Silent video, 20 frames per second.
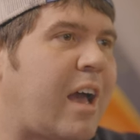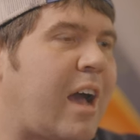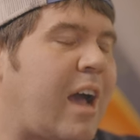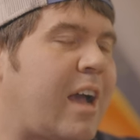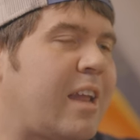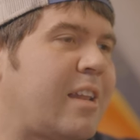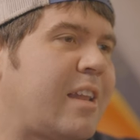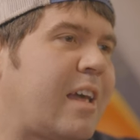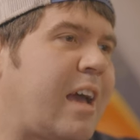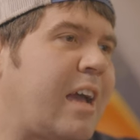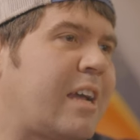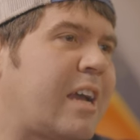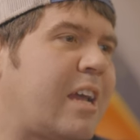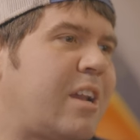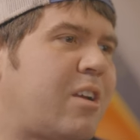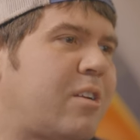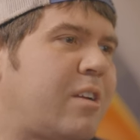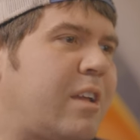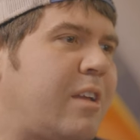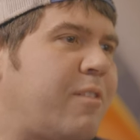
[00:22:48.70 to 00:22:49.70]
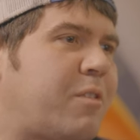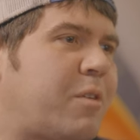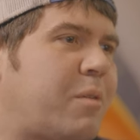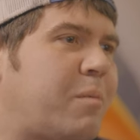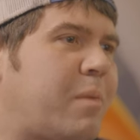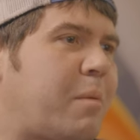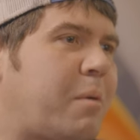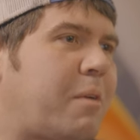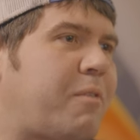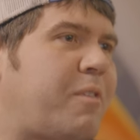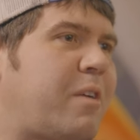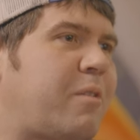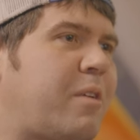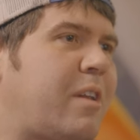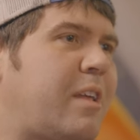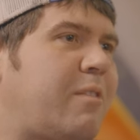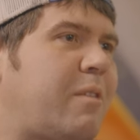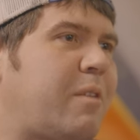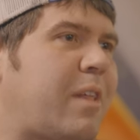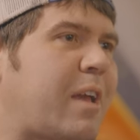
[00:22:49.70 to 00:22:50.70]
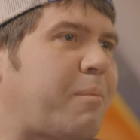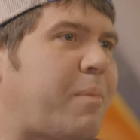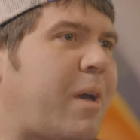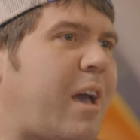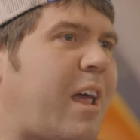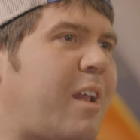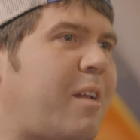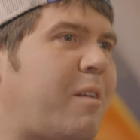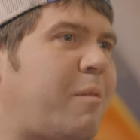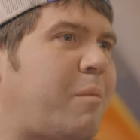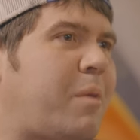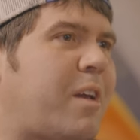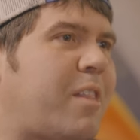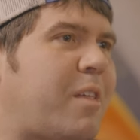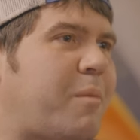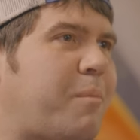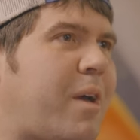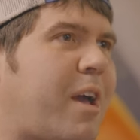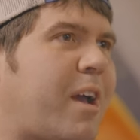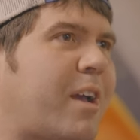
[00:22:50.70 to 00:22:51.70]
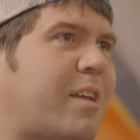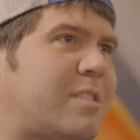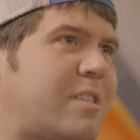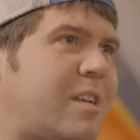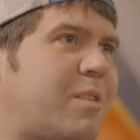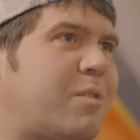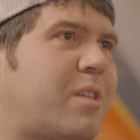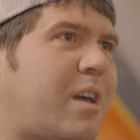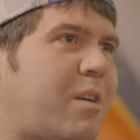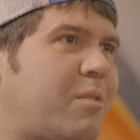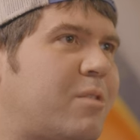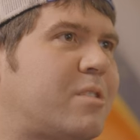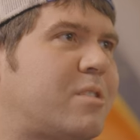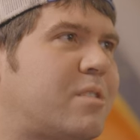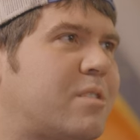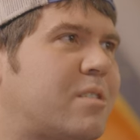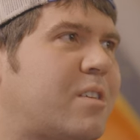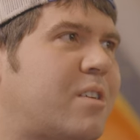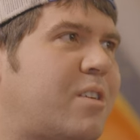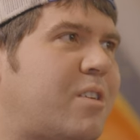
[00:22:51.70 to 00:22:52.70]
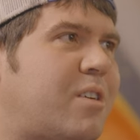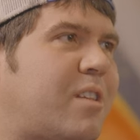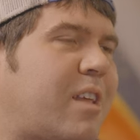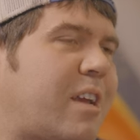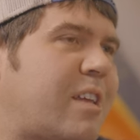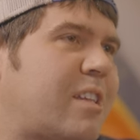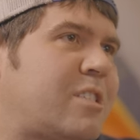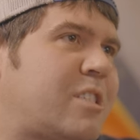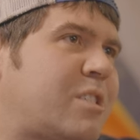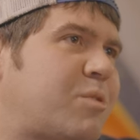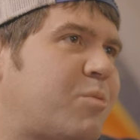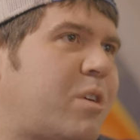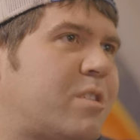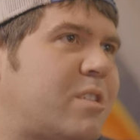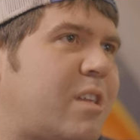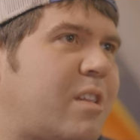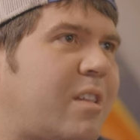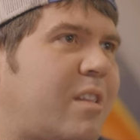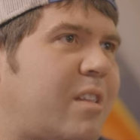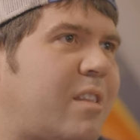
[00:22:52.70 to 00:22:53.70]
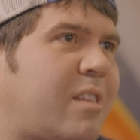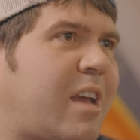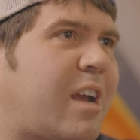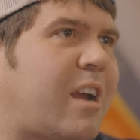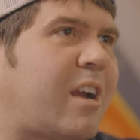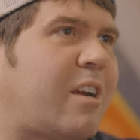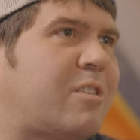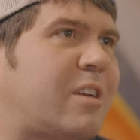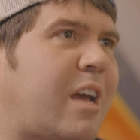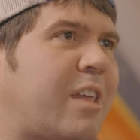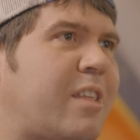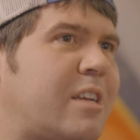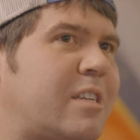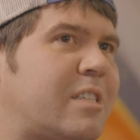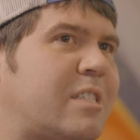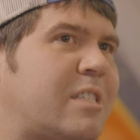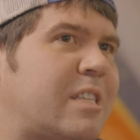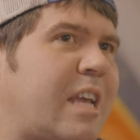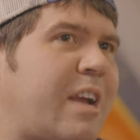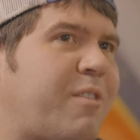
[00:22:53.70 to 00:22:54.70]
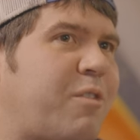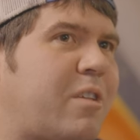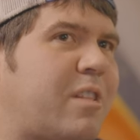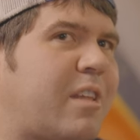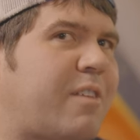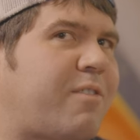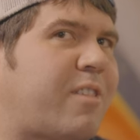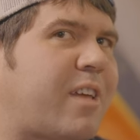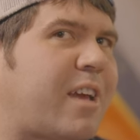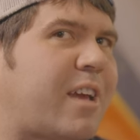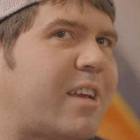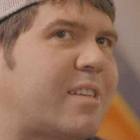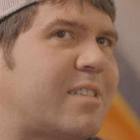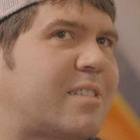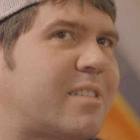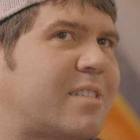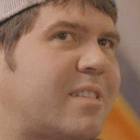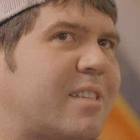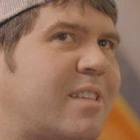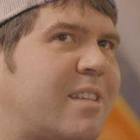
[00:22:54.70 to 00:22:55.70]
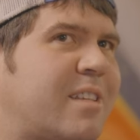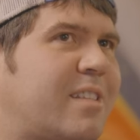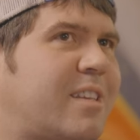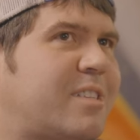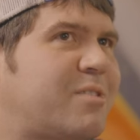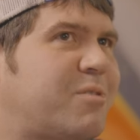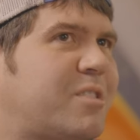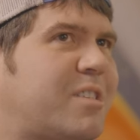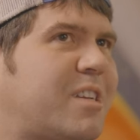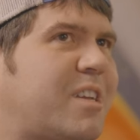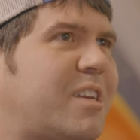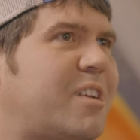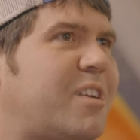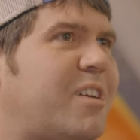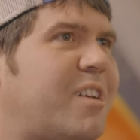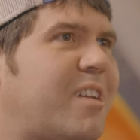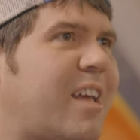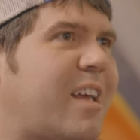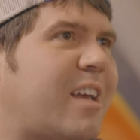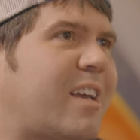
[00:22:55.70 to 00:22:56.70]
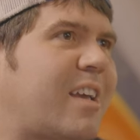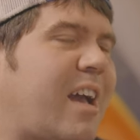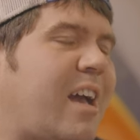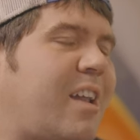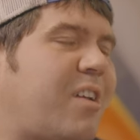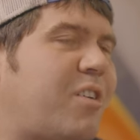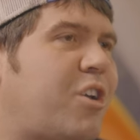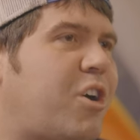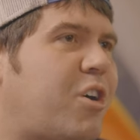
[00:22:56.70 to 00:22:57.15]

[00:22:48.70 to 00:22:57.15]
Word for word: I, like, I don't even remember if anyone even like patted me on the back and said, well, that was good. Like, it just wasn't there. I think it was just everyone left like, this wasn't good. Like, I don't